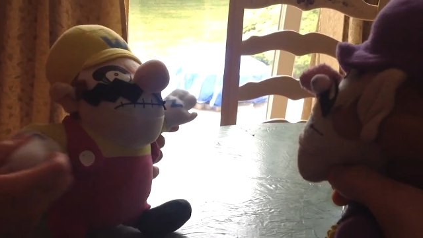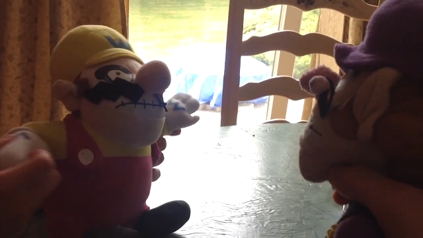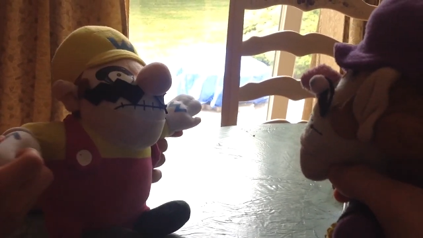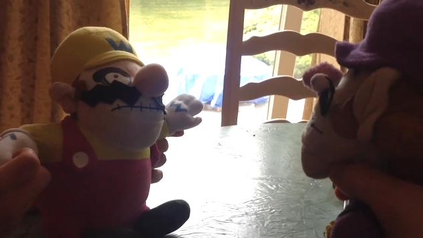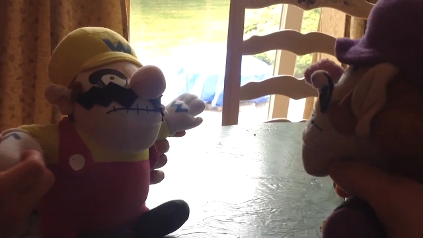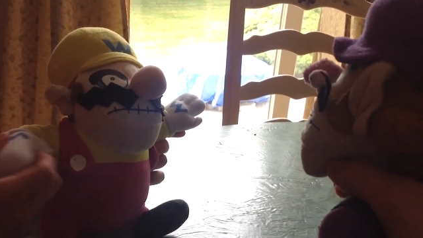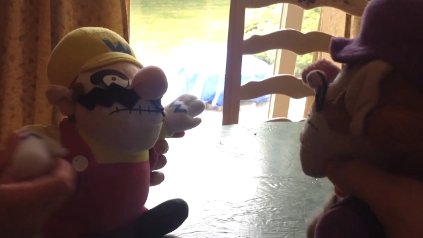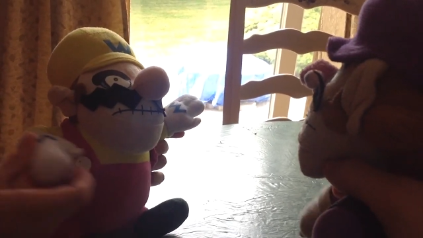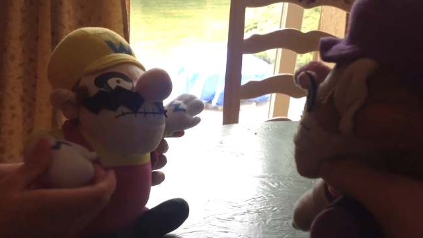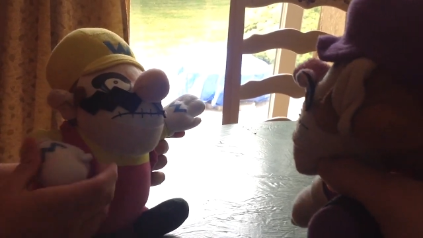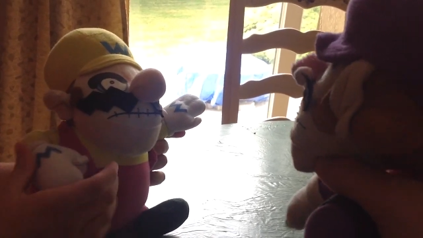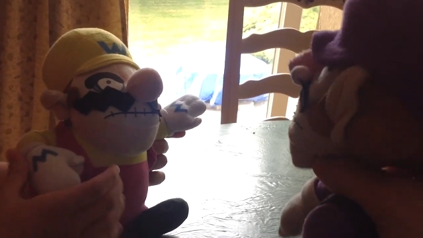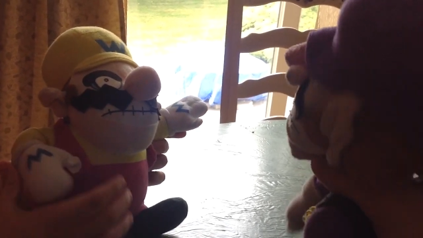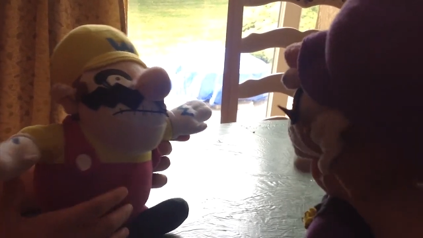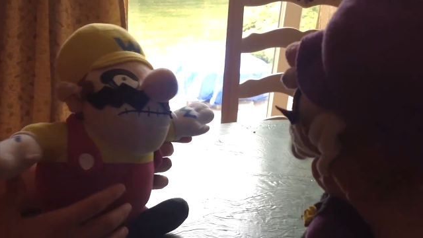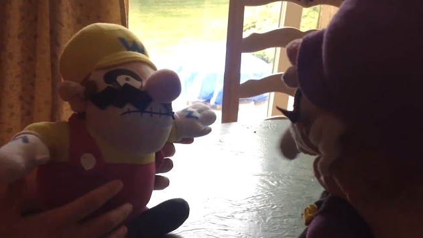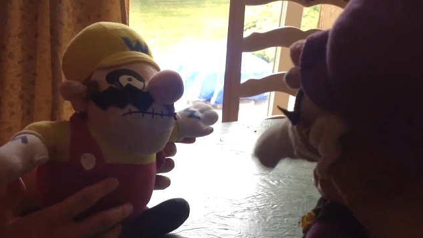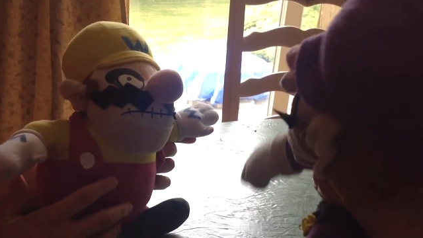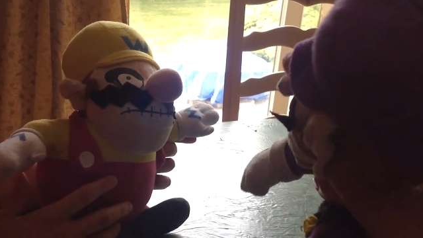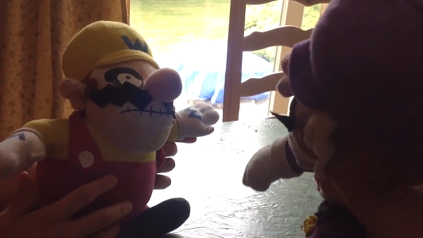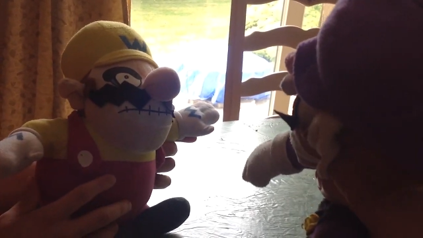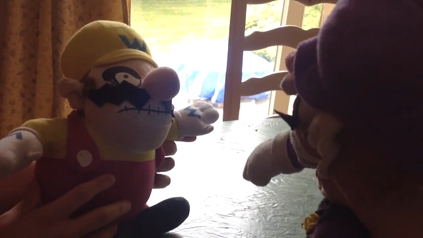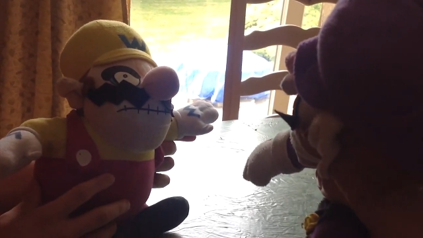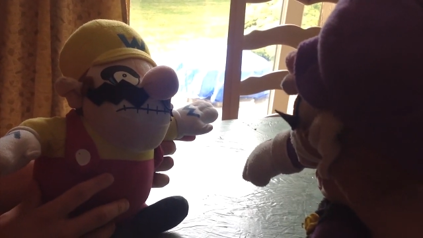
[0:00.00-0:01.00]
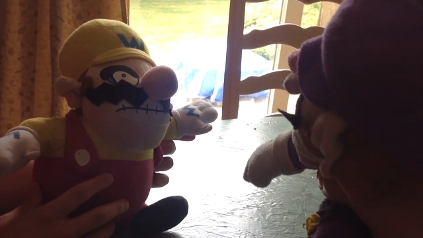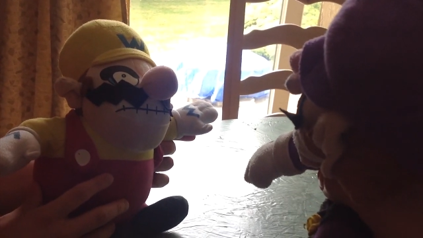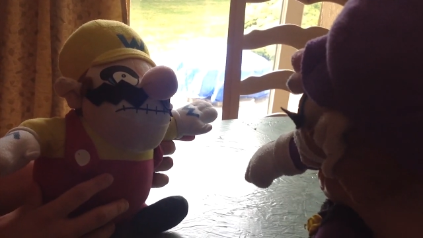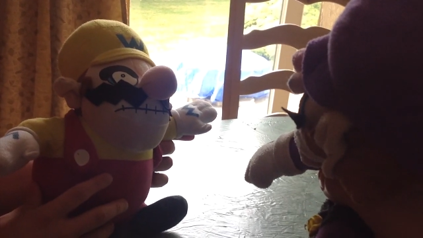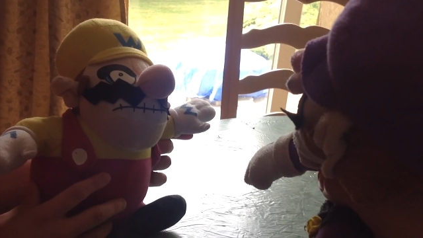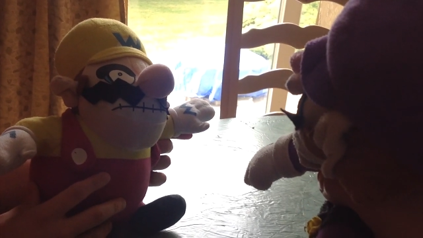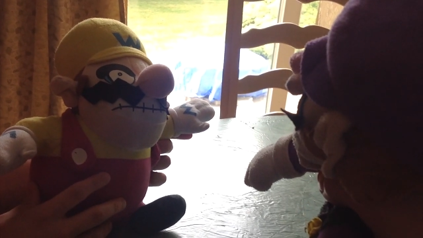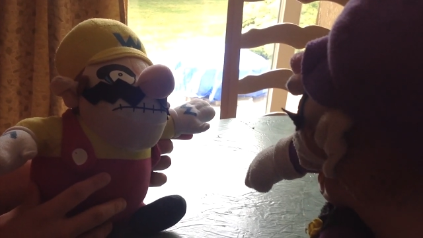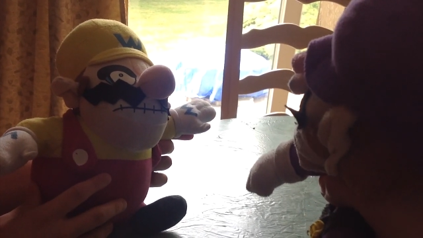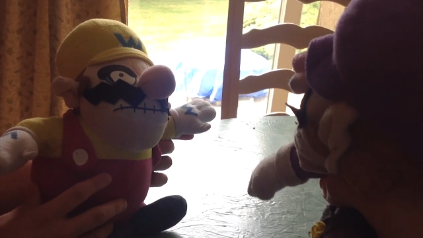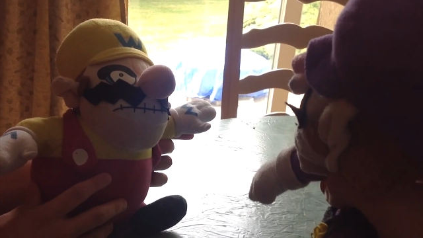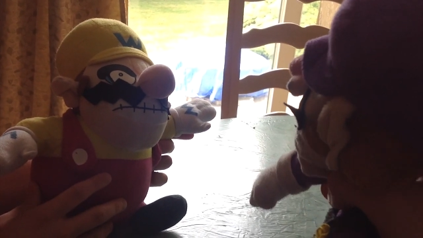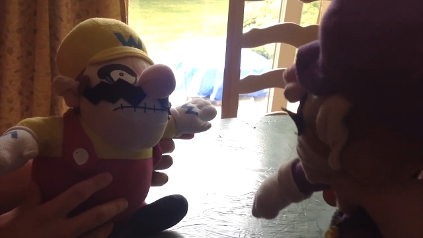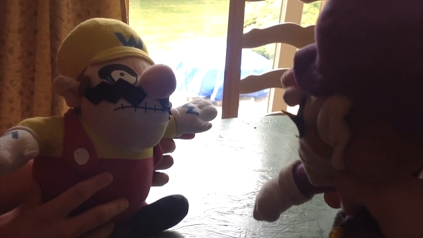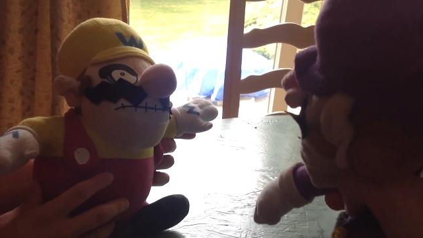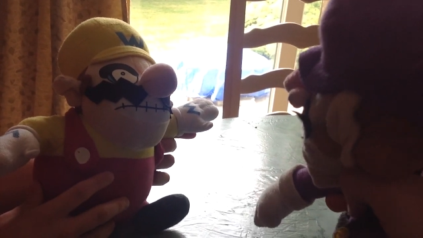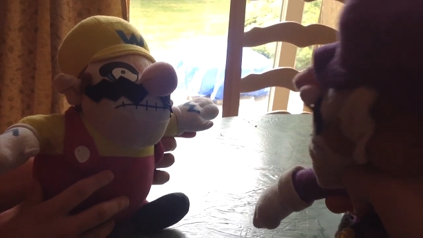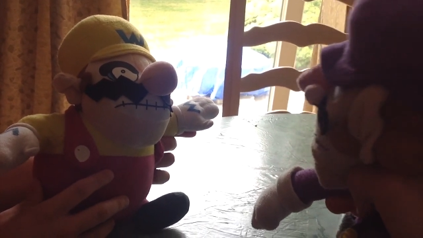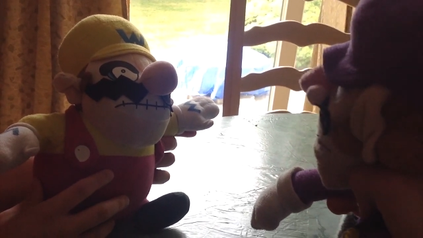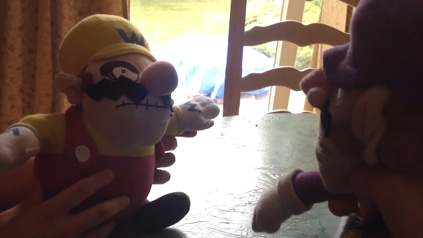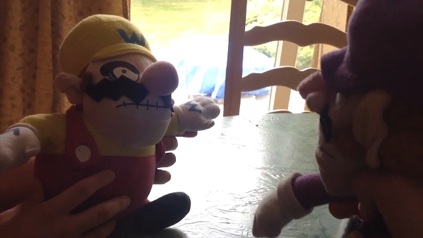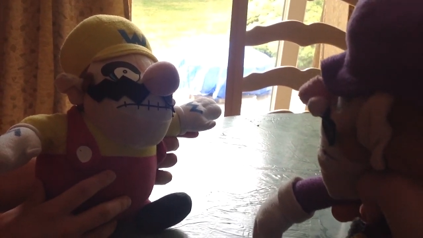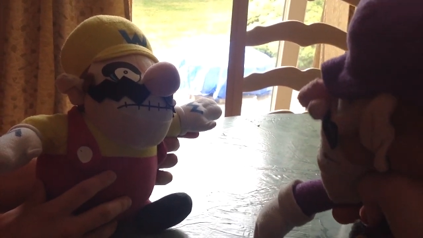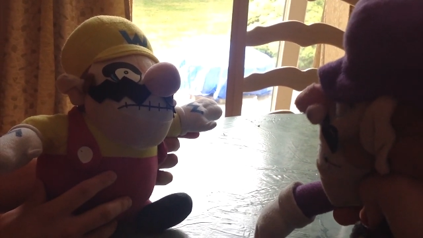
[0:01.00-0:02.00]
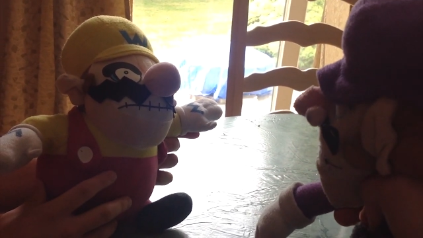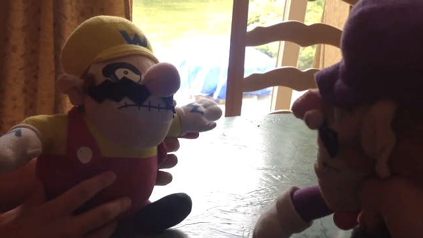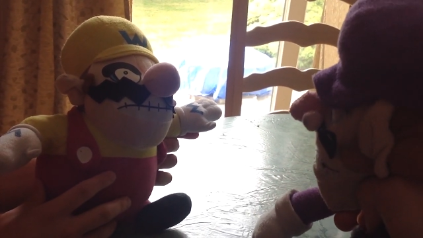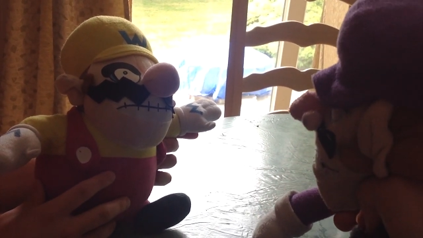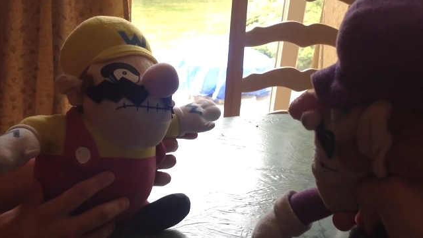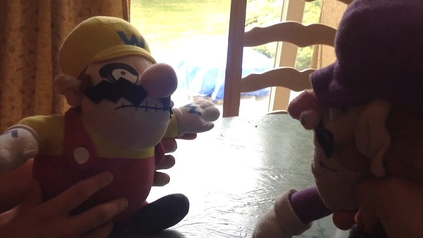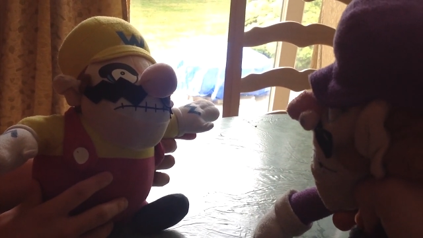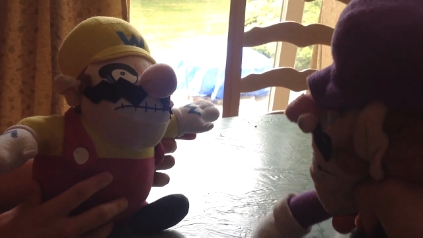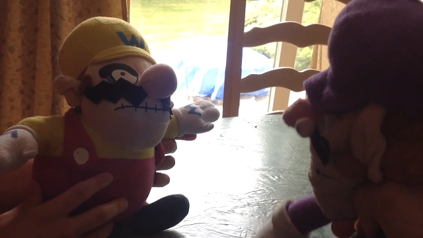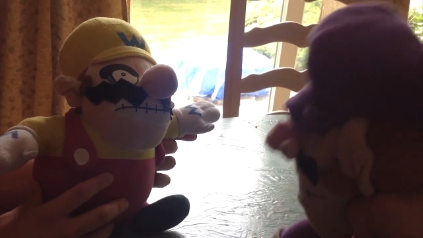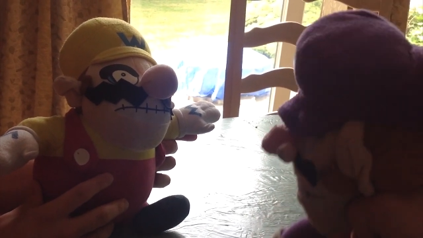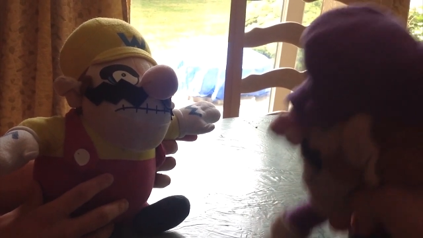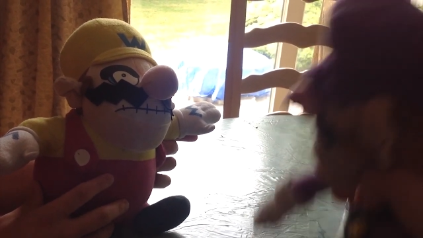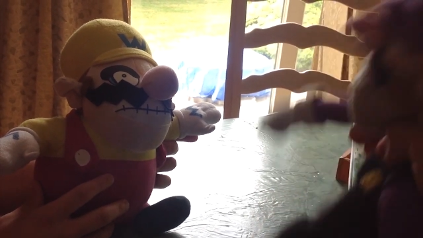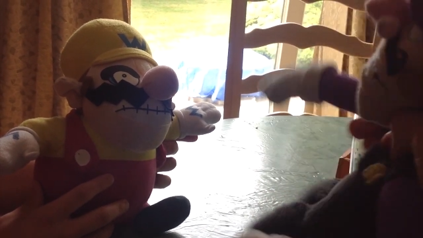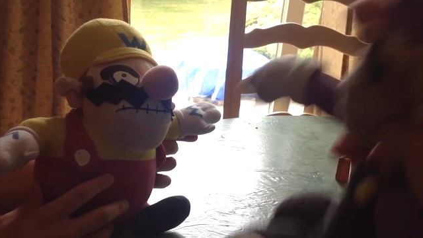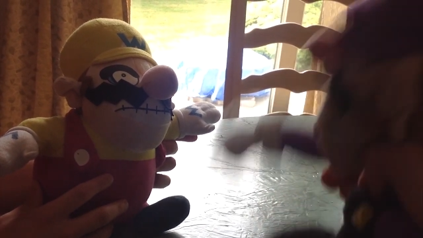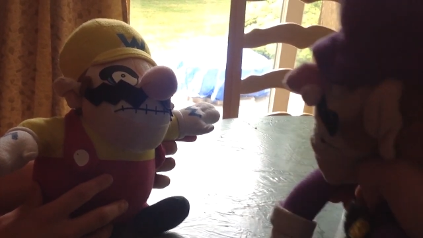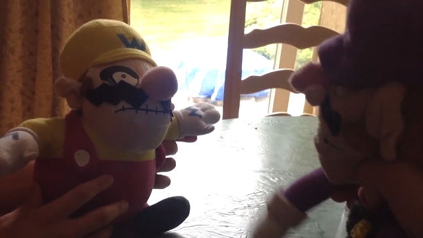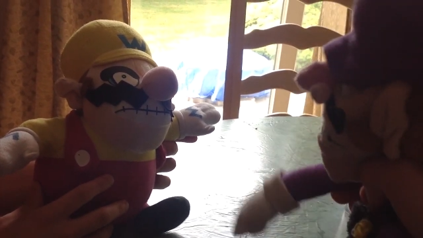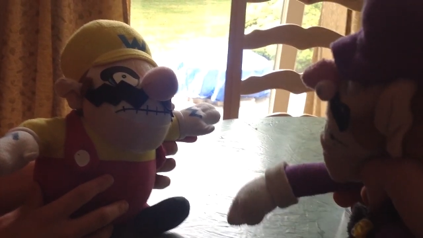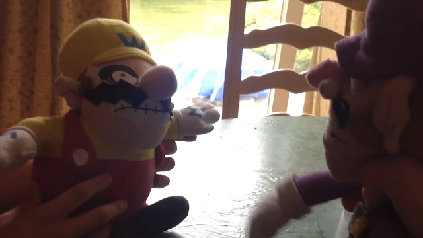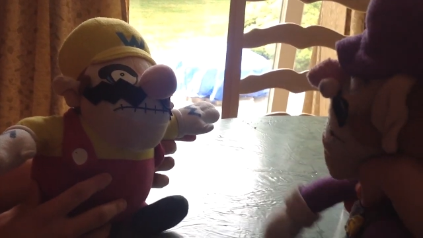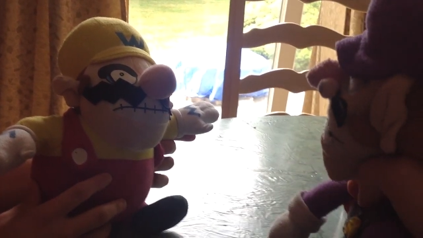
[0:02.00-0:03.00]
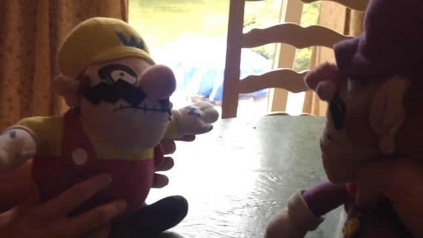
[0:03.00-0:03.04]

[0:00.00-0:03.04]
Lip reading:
No face is visible, so there are no lips to read.